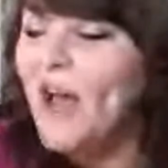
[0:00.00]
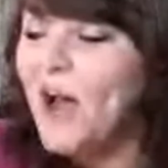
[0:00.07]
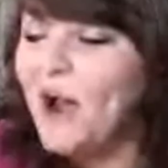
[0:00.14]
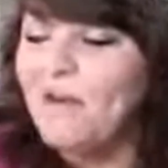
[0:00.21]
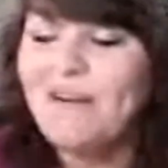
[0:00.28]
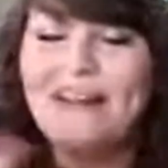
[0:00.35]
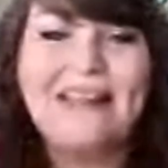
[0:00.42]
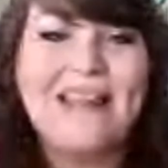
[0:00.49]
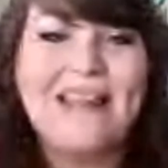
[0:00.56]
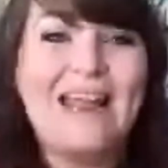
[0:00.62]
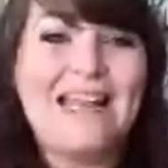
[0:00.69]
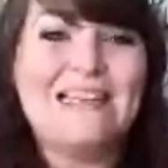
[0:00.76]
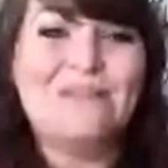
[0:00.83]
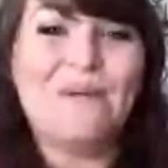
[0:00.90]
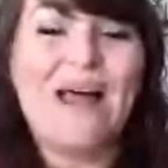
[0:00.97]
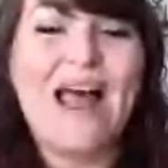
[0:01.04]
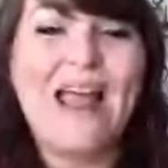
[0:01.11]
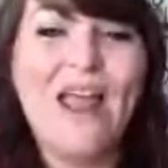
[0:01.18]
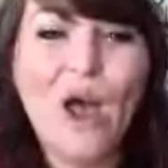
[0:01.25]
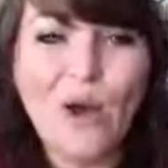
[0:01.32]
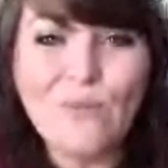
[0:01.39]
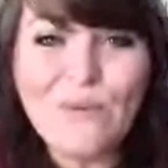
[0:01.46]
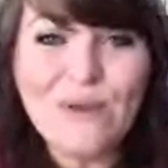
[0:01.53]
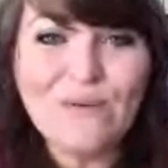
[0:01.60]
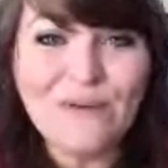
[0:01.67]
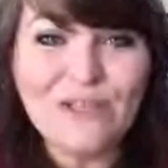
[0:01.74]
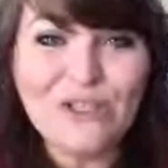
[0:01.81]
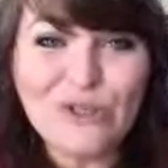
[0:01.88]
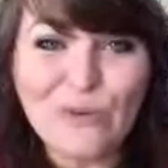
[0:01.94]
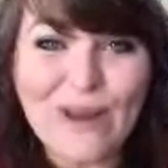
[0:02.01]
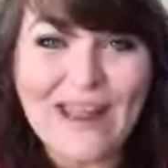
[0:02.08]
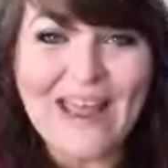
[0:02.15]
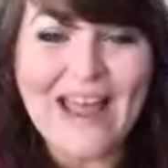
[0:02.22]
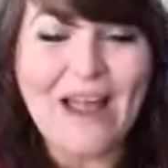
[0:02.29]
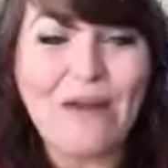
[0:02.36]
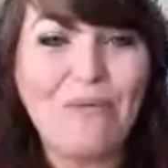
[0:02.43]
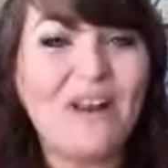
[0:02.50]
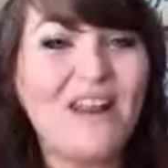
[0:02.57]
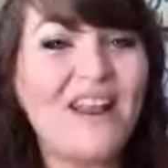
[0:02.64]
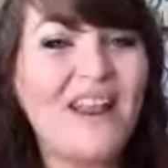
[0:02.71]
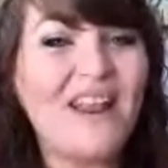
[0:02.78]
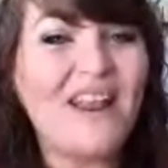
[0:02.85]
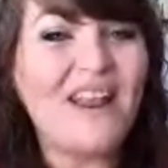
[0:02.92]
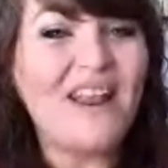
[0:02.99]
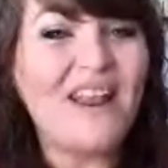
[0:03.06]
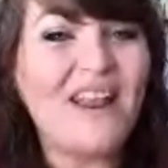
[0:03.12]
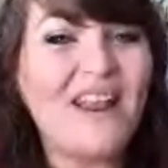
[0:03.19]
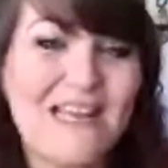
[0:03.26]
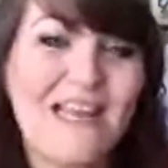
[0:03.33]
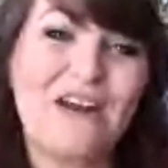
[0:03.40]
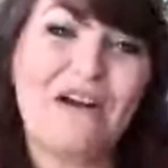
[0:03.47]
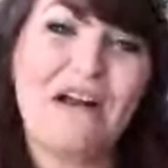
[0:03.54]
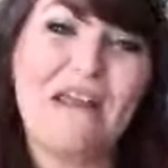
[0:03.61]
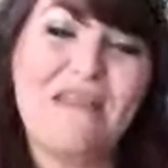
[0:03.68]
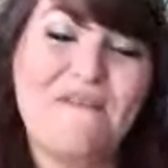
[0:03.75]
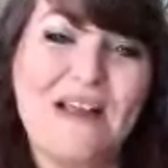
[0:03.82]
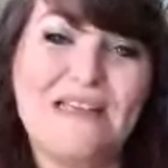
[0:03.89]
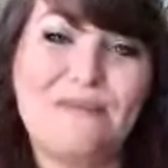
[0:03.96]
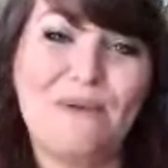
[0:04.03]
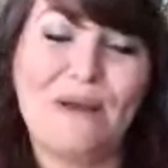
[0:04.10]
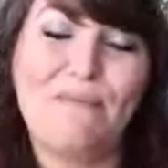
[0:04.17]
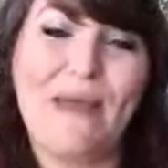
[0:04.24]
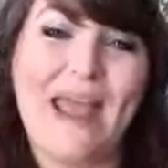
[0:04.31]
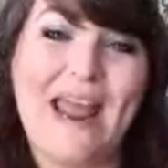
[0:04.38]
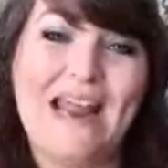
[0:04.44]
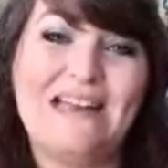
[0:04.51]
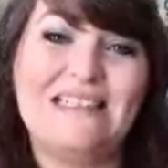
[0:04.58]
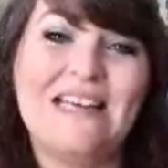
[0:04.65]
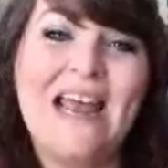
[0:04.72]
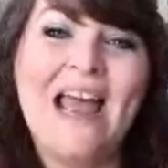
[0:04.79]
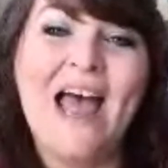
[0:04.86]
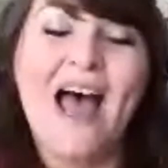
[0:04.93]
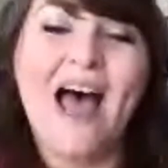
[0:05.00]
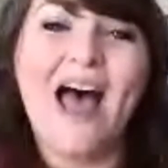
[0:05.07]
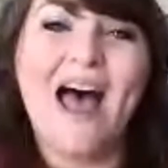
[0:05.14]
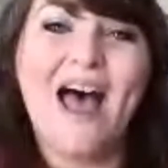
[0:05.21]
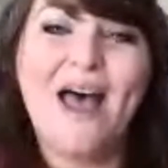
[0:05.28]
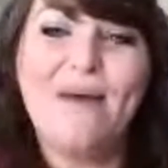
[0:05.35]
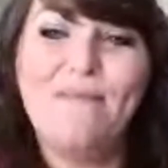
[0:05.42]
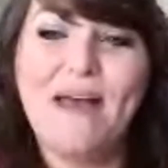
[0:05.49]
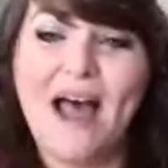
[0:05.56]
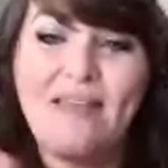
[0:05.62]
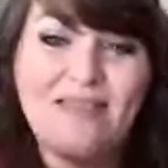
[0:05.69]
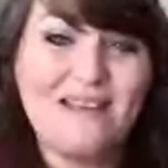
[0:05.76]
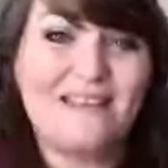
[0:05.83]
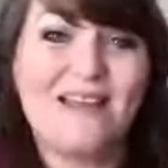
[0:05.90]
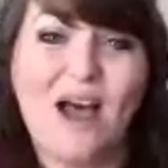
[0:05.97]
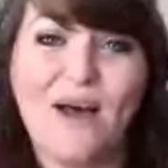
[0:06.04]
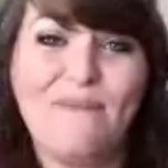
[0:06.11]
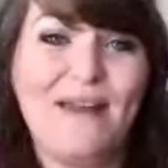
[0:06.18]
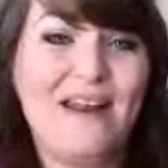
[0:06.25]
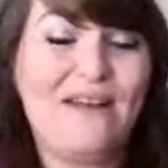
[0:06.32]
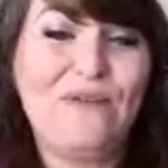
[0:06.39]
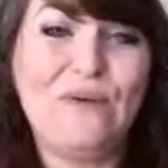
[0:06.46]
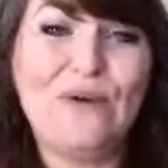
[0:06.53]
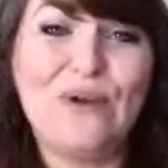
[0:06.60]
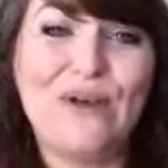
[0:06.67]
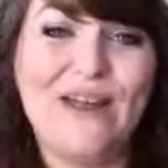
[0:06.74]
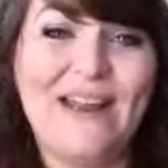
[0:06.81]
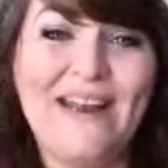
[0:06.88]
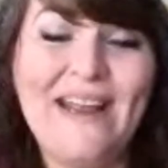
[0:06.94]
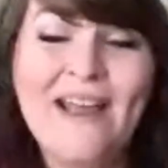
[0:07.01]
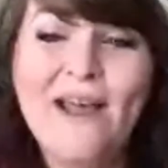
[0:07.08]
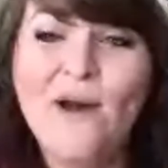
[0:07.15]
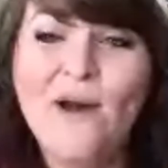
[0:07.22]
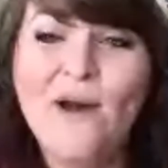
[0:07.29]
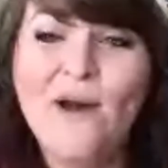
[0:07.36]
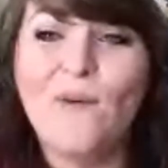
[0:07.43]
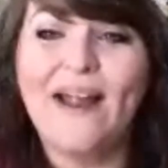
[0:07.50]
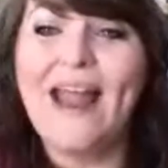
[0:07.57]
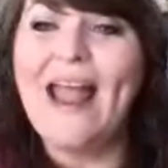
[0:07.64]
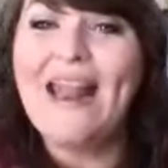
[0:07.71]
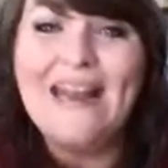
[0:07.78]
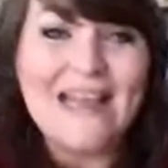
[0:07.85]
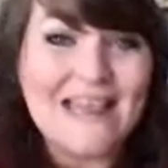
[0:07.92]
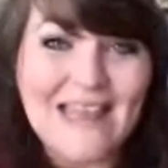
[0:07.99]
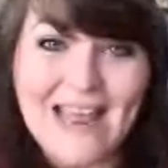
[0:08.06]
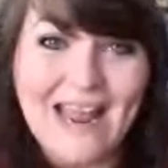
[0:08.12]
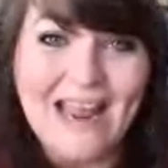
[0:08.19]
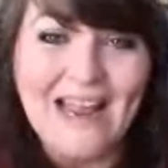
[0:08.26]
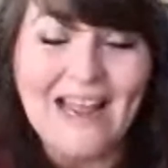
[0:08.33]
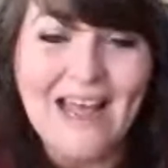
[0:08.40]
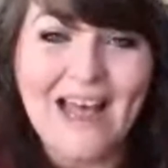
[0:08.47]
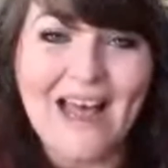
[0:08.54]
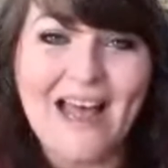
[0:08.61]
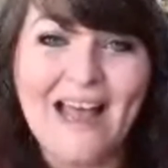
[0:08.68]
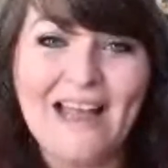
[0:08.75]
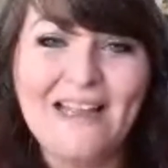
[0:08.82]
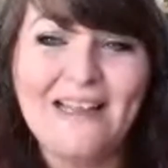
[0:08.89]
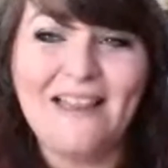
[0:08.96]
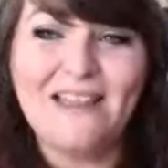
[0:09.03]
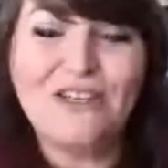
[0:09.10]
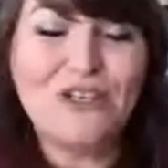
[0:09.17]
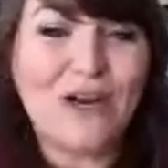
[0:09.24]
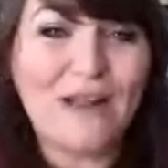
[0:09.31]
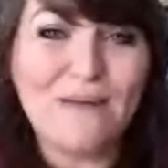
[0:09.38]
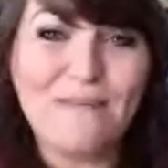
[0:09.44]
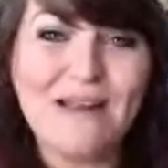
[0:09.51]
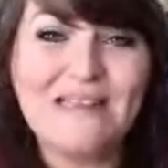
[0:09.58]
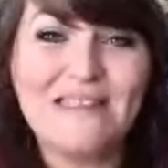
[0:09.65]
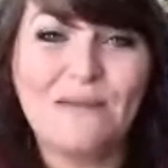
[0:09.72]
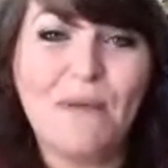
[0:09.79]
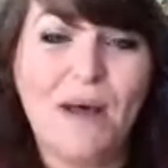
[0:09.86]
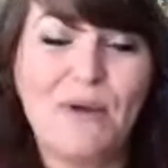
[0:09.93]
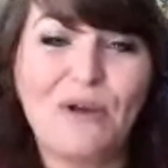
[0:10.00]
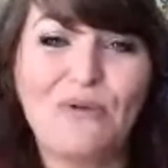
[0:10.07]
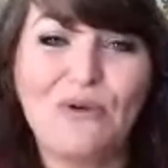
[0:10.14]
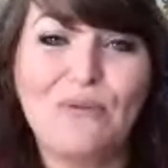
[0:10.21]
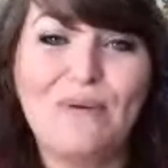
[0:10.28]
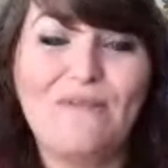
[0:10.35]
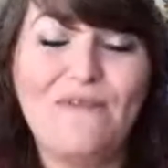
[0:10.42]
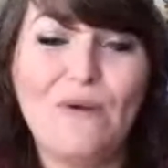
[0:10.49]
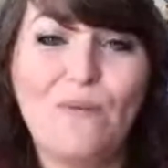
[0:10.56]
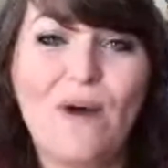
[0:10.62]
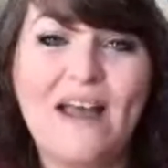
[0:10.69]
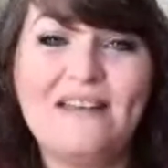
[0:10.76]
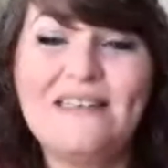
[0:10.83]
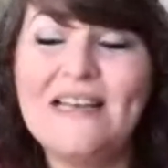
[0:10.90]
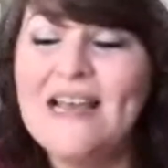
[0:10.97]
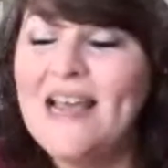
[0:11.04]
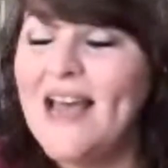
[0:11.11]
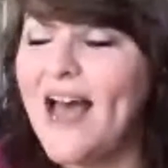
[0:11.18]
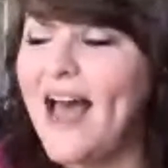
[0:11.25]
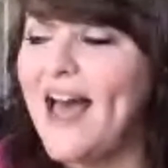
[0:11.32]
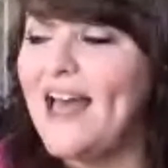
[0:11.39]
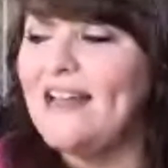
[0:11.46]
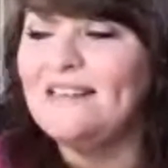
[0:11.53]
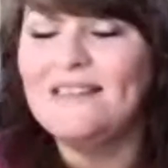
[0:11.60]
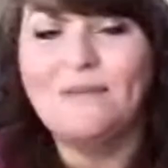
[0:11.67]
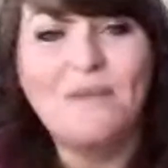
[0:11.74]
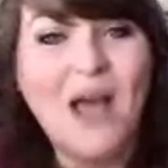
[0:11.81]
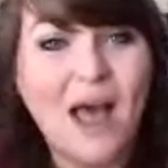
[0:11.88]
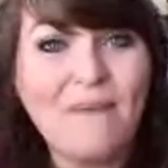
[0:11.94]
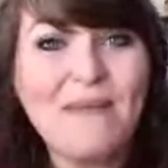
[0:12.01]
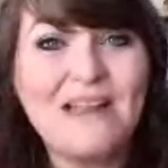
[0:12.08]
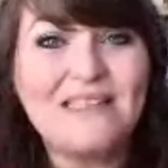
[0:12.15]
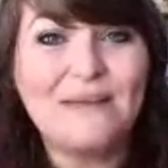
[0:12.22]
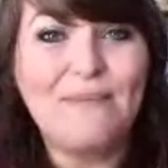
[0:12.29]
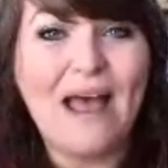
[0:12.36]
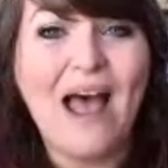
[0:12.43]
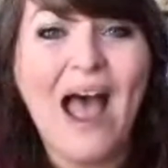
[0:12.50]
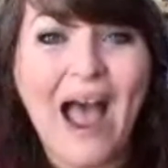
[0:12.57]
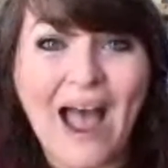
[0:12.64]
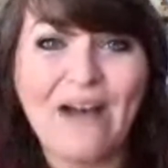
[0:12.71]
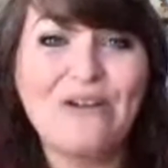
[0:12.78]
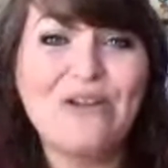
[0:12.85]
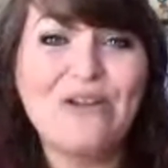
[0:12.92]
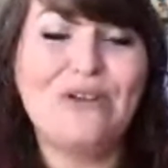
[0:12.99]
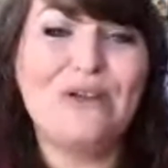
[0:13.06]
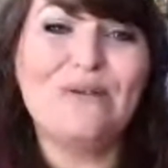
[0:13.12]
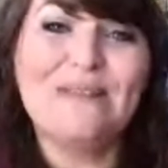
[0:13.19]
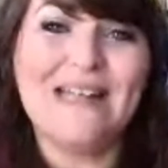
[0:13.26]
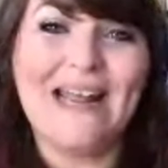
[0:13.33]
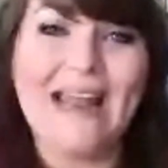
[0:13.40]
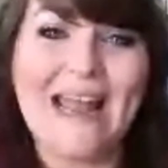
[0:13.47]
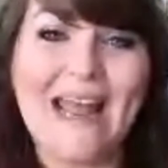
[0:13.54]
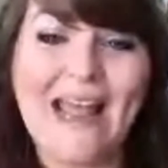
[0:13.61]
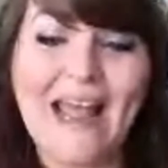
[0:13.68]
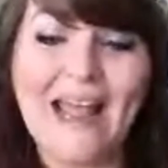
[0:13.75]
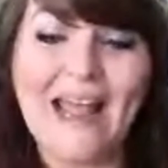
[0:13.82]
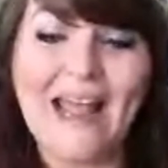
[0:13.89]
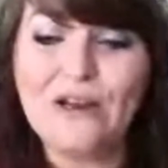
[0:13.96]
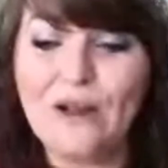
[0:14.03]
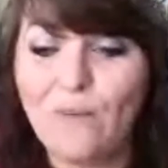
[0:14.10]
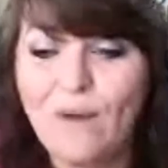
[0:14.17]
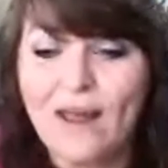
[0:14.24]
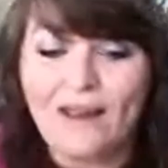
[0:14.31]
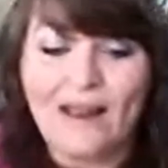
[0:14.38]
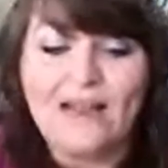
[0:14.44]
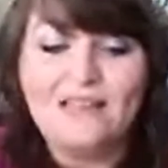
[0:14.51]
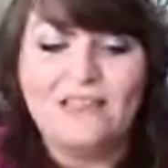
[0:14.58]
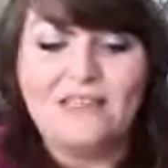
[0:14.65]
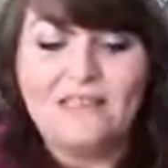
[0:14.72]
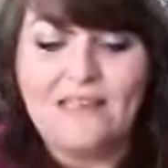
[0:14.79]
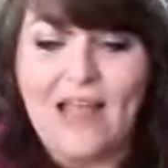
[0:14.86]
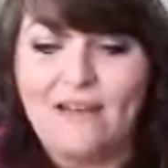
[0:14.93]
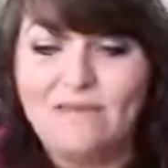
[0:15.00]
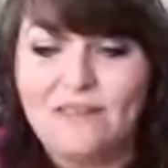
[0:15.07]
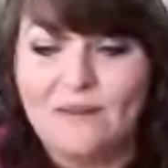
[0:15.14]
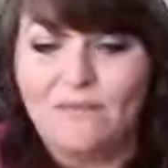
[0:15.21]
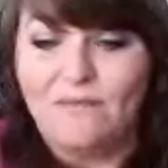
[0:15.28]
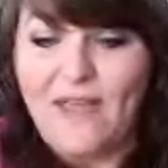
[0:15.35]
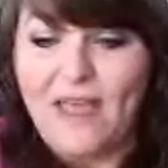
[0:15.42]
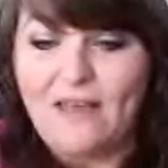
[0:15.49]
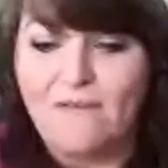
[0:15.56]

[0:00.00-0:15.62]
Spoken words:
All right, ladies, well, I hope you enjoy it. I would love to hear on the Facebook page on this comment, if you could, or anything in the Charlotte Mason Mama group, if you want, some comments about how you're using it. And you know what? Let's just have some